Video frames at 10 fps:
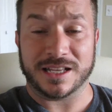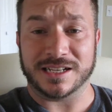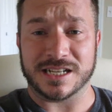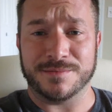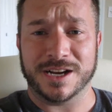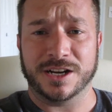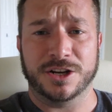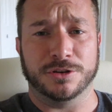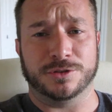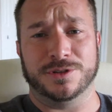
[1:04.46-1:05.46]
like I said, I'm not going to
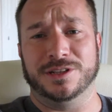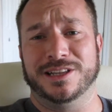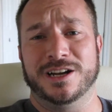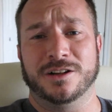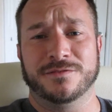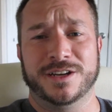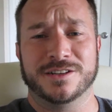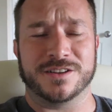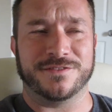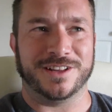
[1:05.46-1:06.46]
go through and delete all the
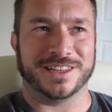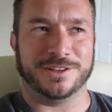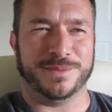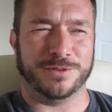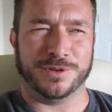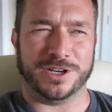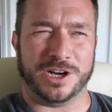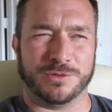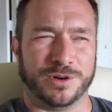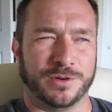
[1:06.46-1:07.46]
videos. I feel like that would be really
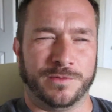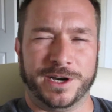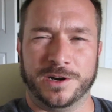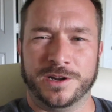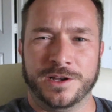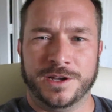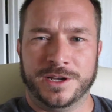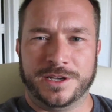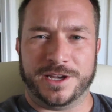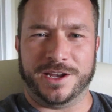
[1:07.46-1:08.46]
awkward and weird
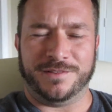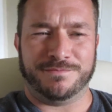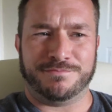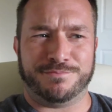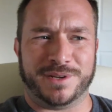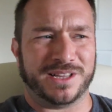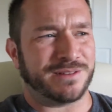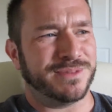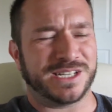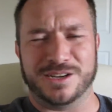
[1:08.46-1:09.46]
and be like
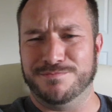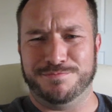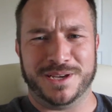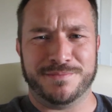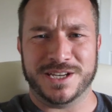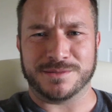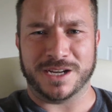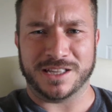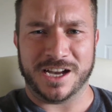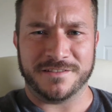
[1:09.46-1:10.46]
missing a big piece of my
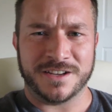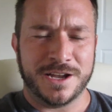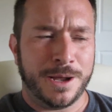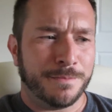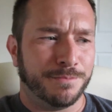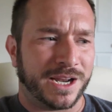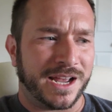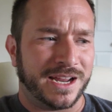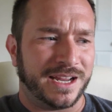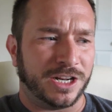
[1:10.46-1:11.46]
life. But
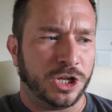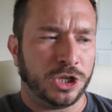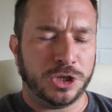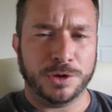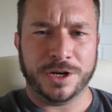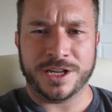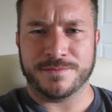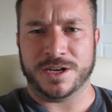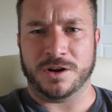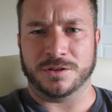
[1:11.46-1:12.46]
I included
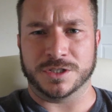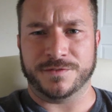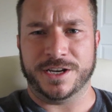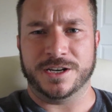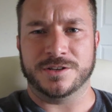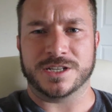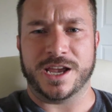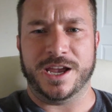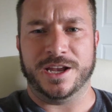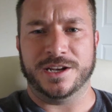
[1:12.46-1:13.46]
him in all those videos,
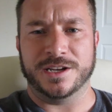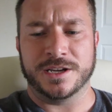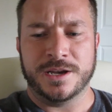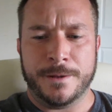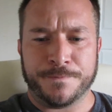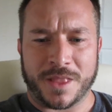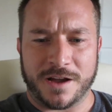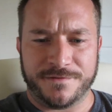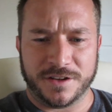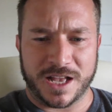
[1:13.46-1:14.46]
and I
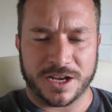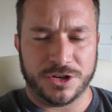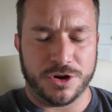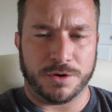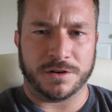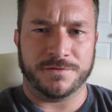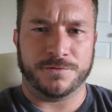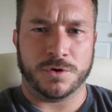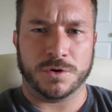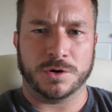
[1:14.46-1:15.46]
feel like going
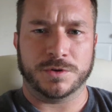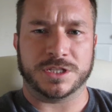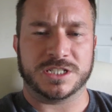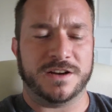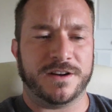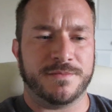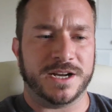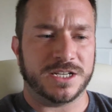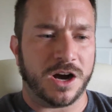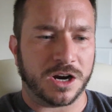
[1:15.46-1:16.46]
forward with the stuff I
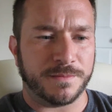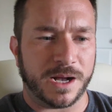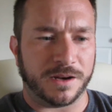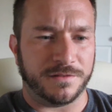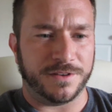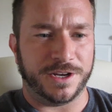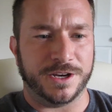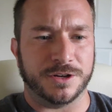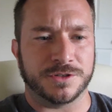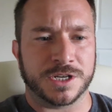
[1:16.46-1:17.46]
might talk about in
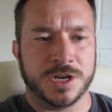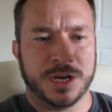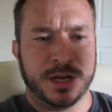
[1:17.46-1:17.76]
videos,